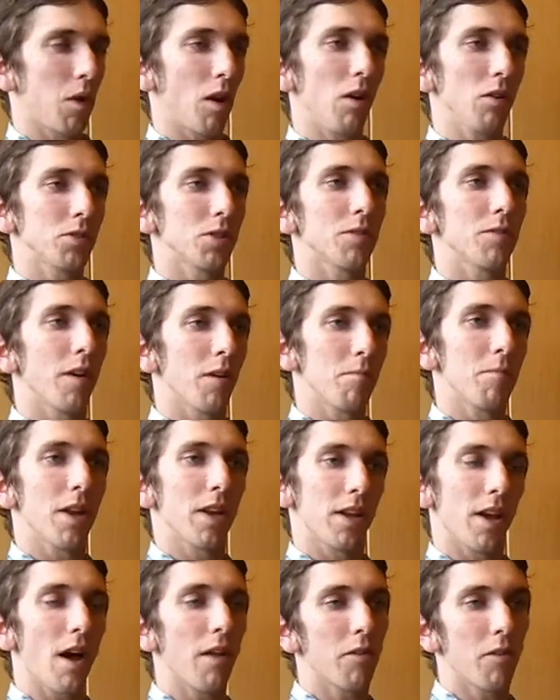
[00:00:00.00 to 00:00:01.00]
We also found
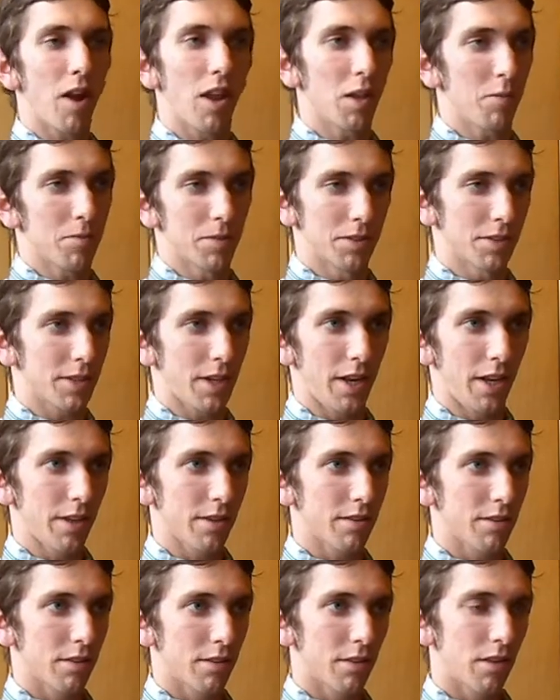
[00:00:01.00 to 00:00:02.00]
many other elephants in
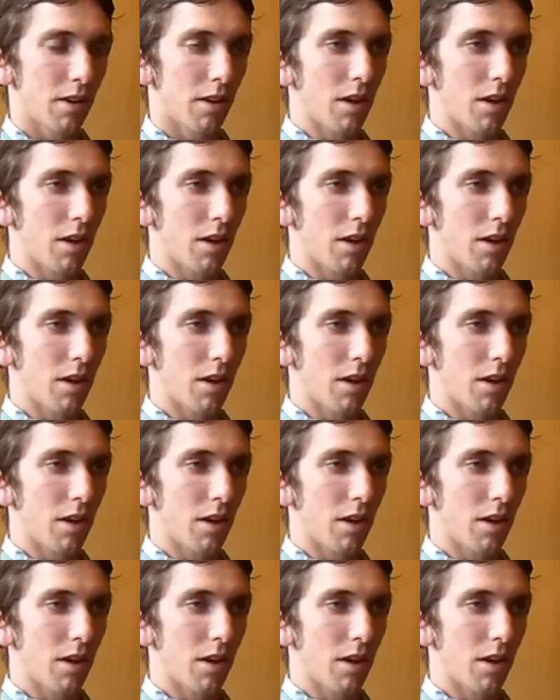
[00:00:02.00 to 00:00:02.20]
it.